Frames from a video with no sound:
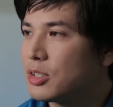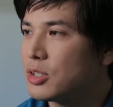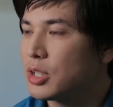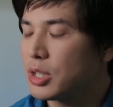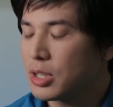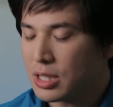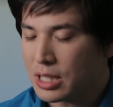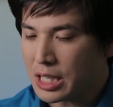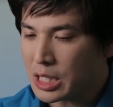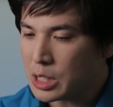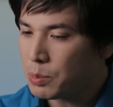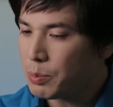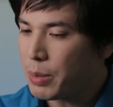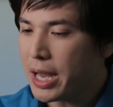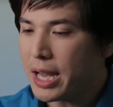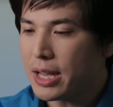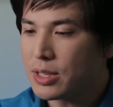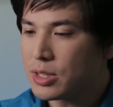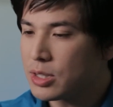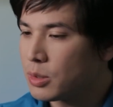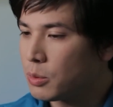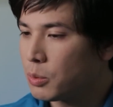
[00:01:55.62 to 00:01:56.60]
just
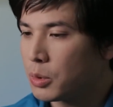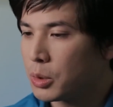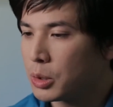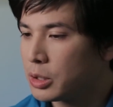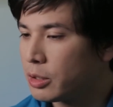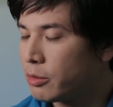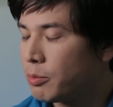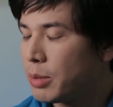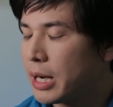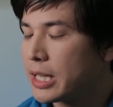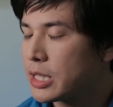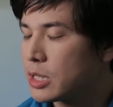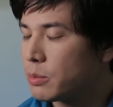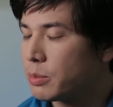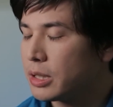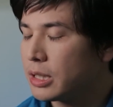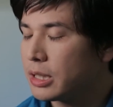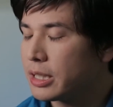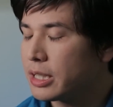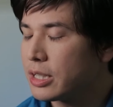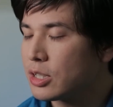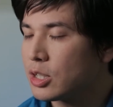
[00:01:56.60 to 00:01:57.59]
expands the world of
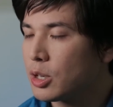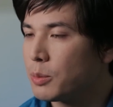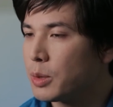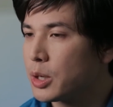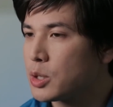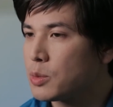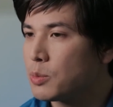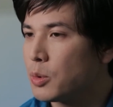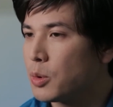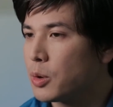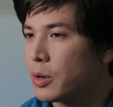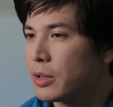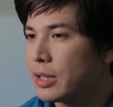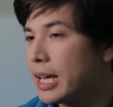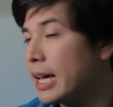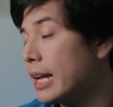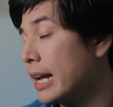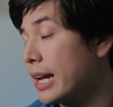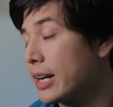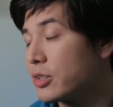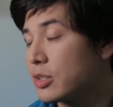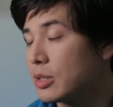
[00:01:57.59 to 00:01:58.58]
possibility so much more, and
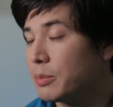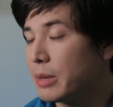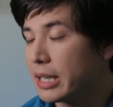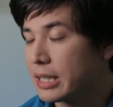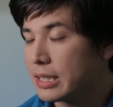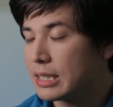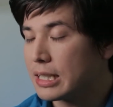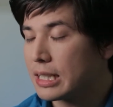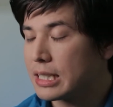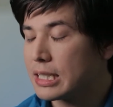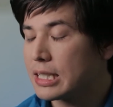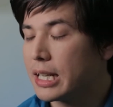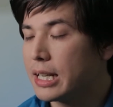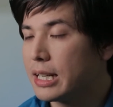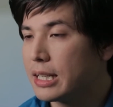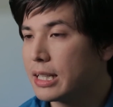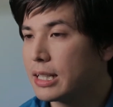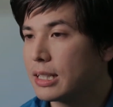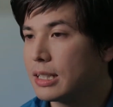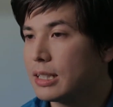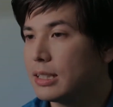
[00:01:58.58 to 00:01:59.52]
that actually makes it exciting.